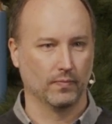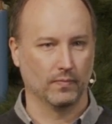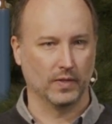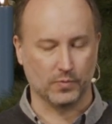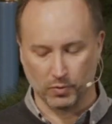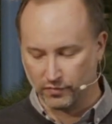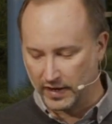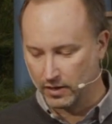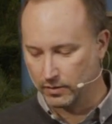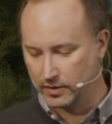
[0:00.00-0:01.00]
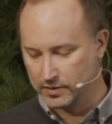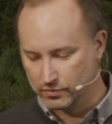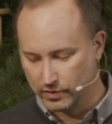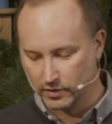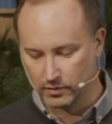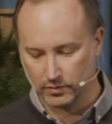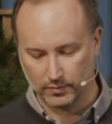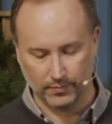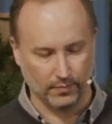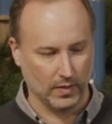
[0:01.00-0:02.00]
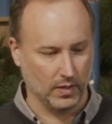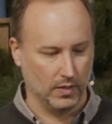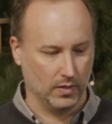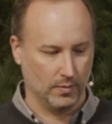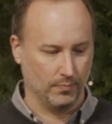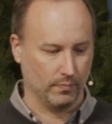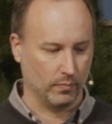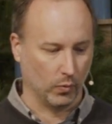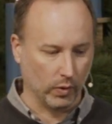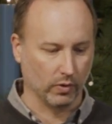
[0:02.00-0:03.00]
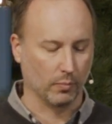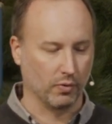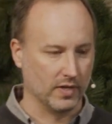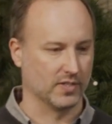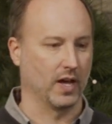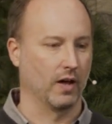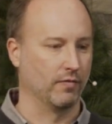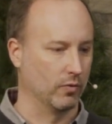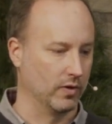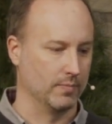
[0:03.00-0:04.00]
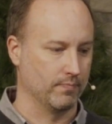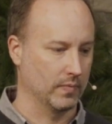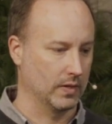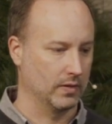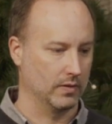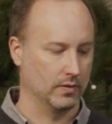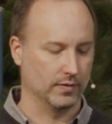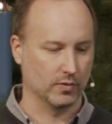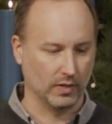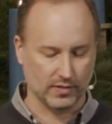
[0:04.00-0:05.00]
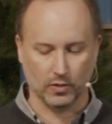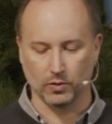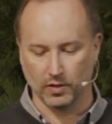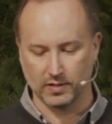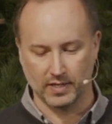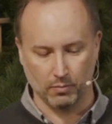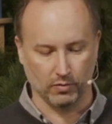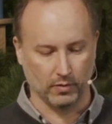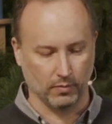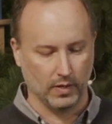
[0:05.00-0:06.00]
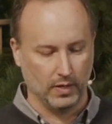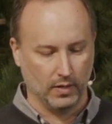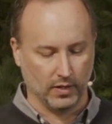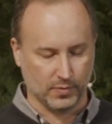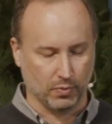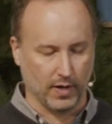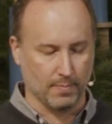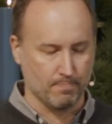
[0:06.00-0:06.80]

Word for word: it's profound, it's real. But we want to praise God for it. And so let's go to the table and let's pray.